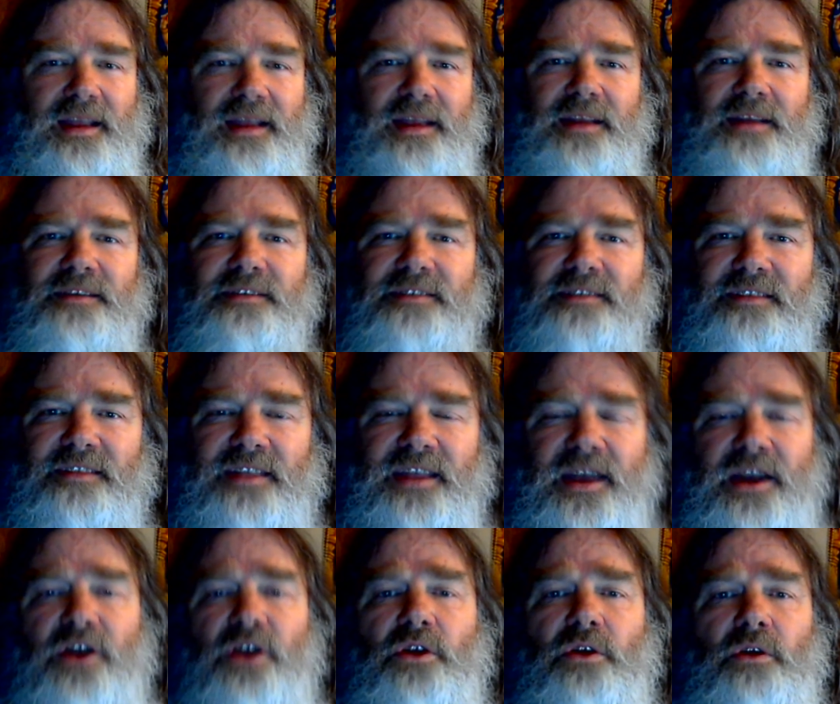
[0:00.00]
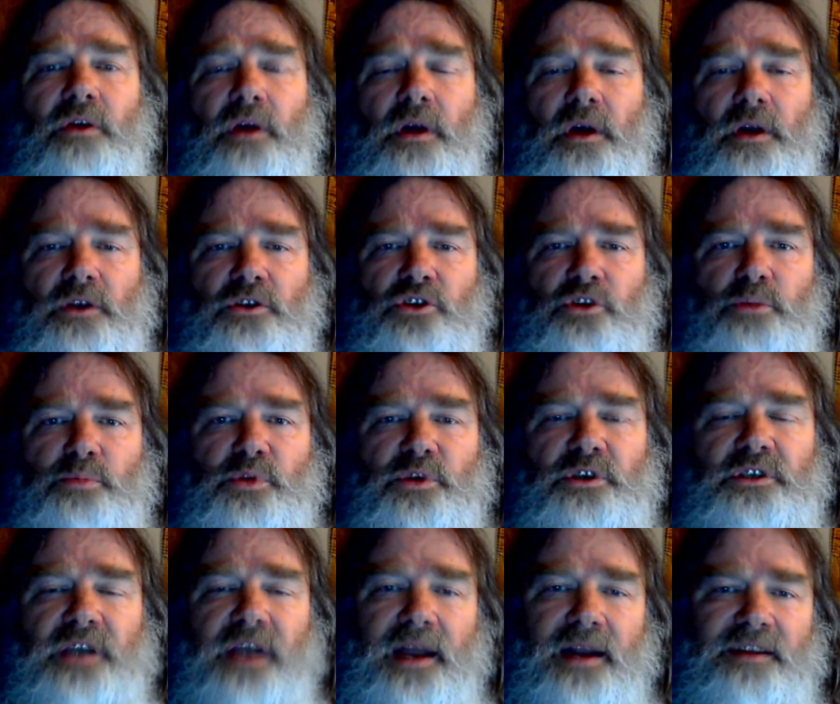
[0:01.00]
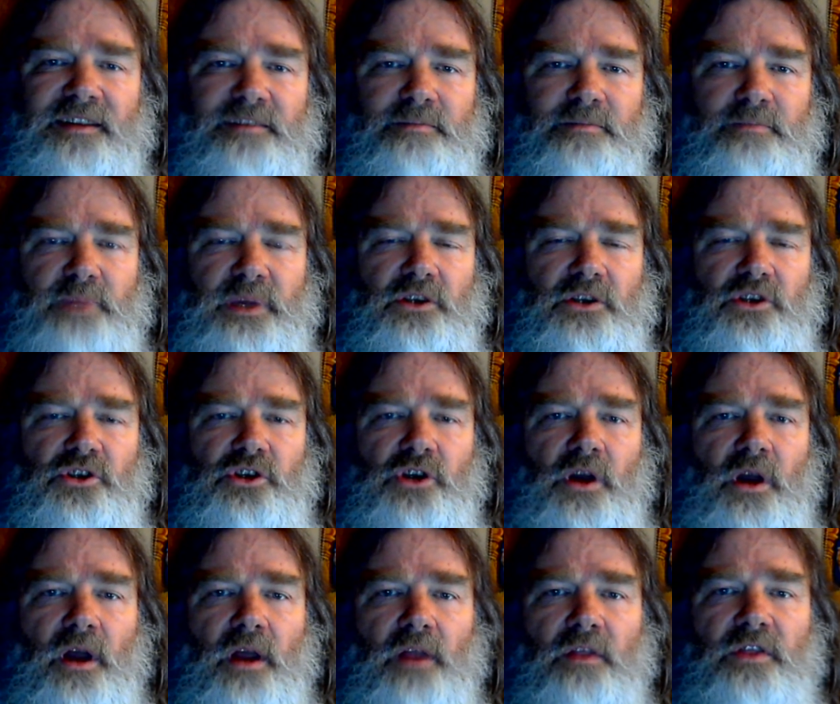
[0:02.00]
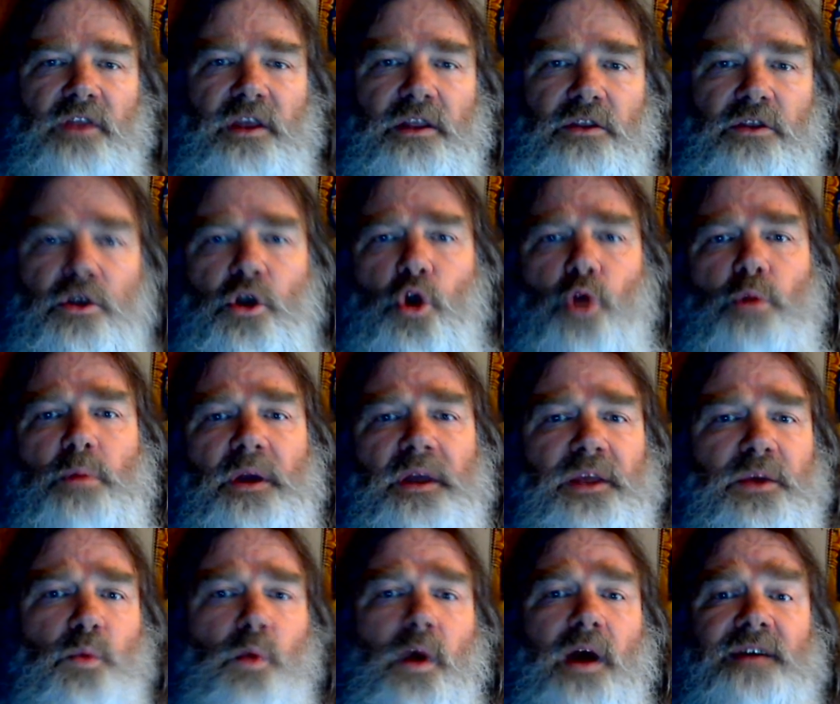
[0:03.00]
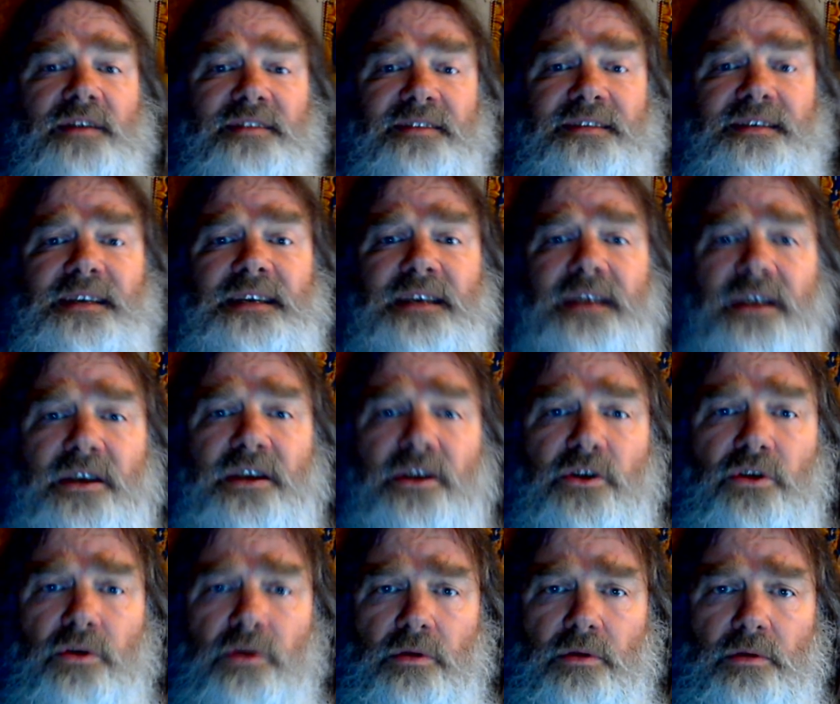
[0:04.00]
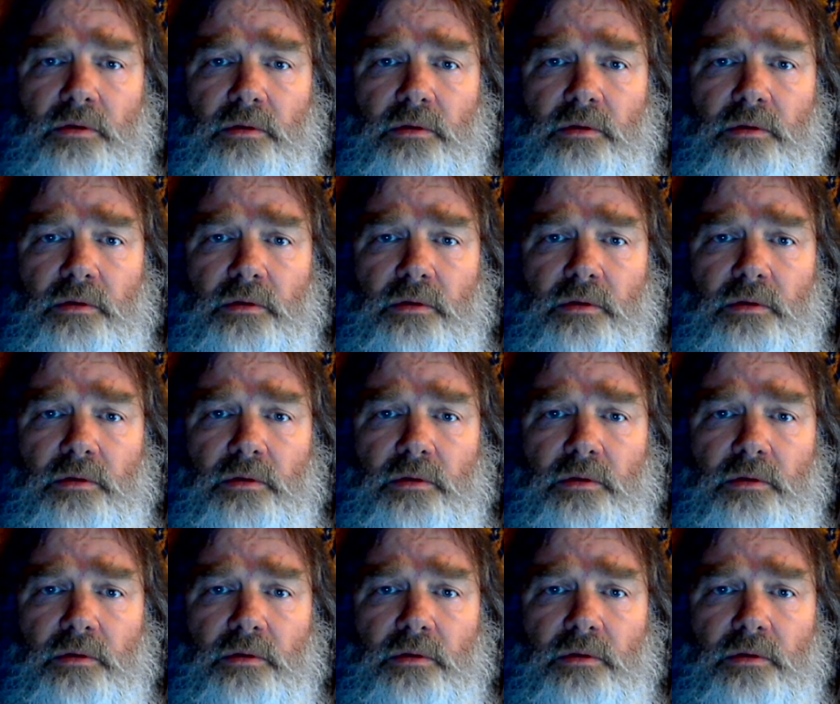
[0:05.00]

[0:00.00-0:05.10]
It's there to protect speech that nobody wants to hear.